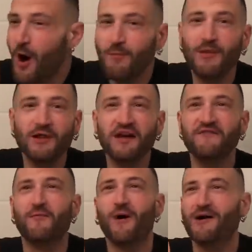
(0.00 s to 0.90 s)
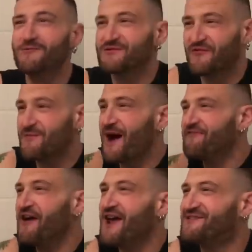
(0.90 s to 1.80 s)
Unbelievable! It was for
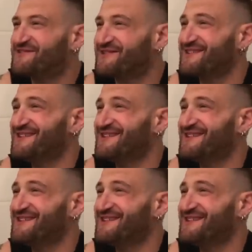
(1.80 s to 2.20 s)
my face.